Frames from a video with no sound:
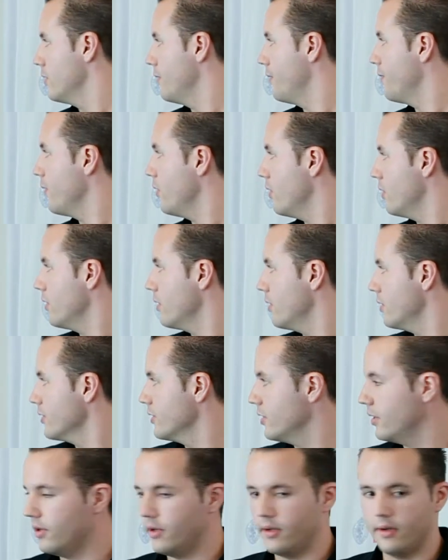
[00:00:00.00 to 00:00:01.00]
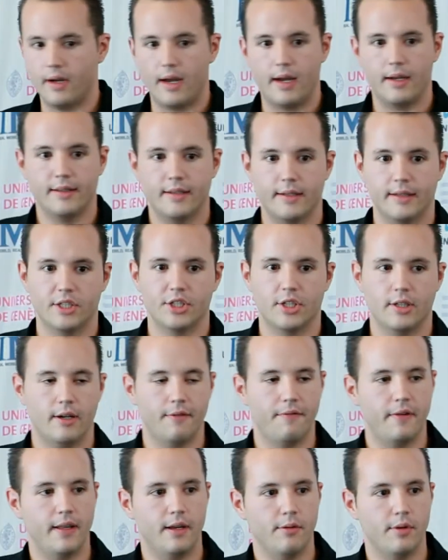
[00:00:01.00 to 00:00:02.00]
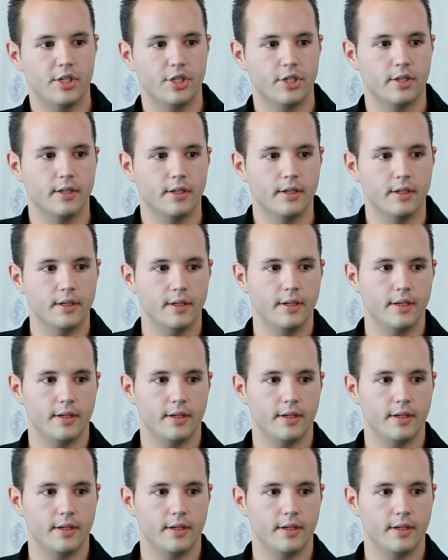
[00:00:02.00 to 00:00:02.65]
For the international federation,